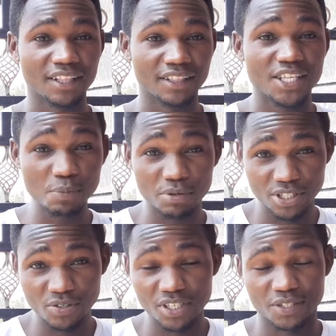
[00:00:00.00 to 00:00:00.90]
this
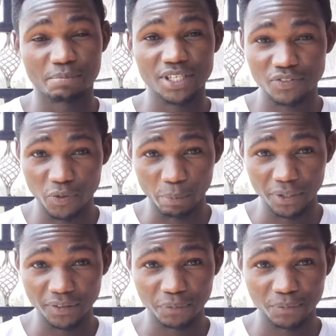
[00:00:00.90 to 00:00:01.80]
position is meant for
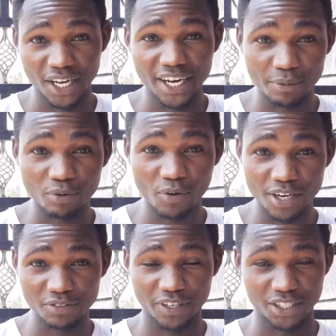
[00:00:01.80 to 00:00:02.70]
me and I'm
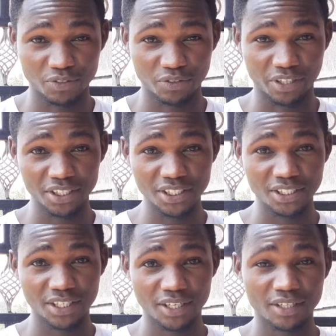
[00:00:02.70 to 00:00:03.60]
qualified for it,
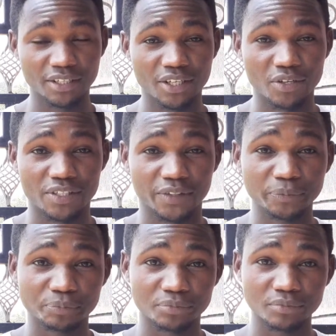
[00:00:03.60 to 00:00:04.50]
you see,
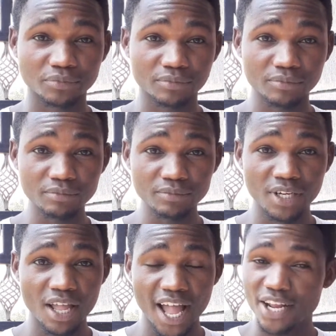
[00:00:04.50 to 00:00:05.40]

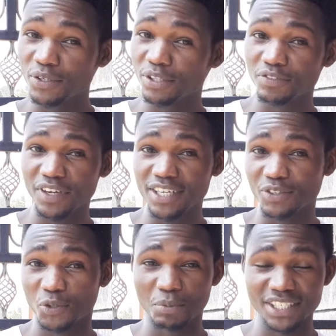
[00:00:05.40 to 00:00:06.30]
and you will find
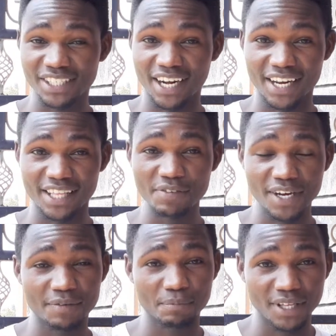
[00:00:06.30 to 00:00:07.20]
automatically that
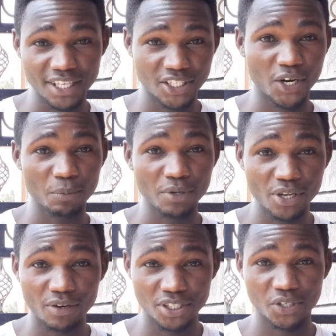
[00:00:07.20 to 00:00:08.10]
even by the time he
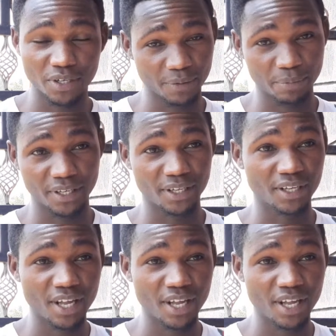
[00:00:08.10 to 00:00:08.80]
or she will be